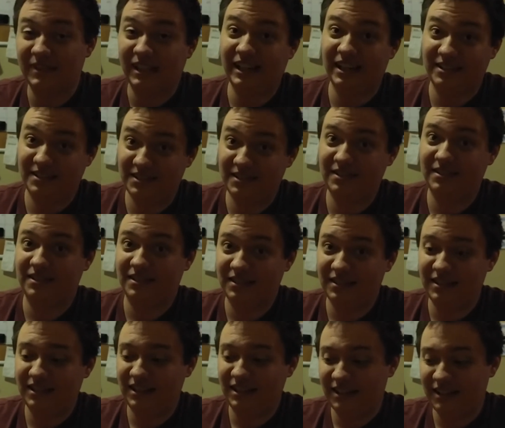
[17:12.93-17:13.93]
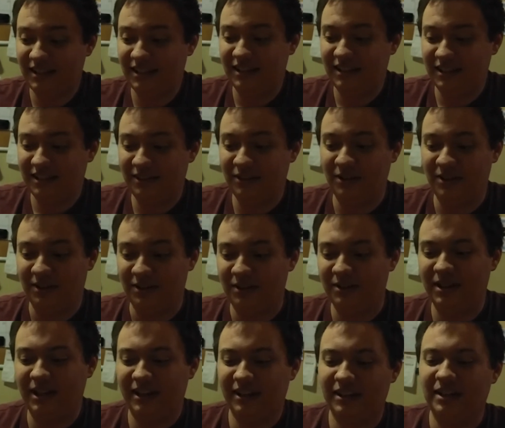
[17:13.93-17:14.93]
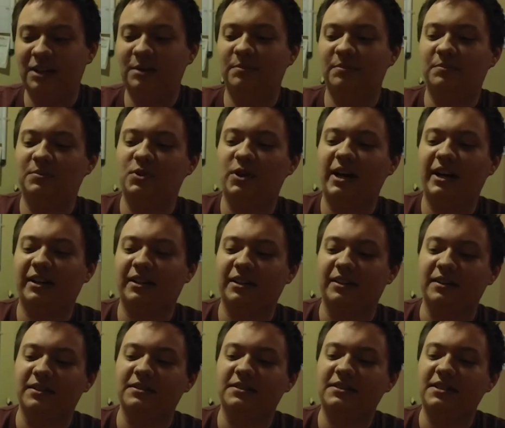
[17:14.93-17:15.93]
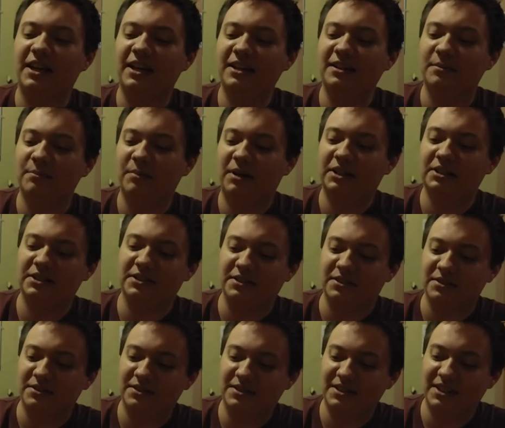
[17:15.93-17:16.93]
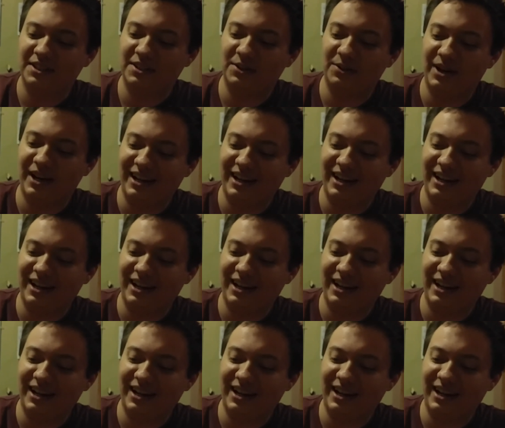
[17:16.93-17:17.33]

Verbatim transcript: Yes, you you gotta keep track of the ten monsters that you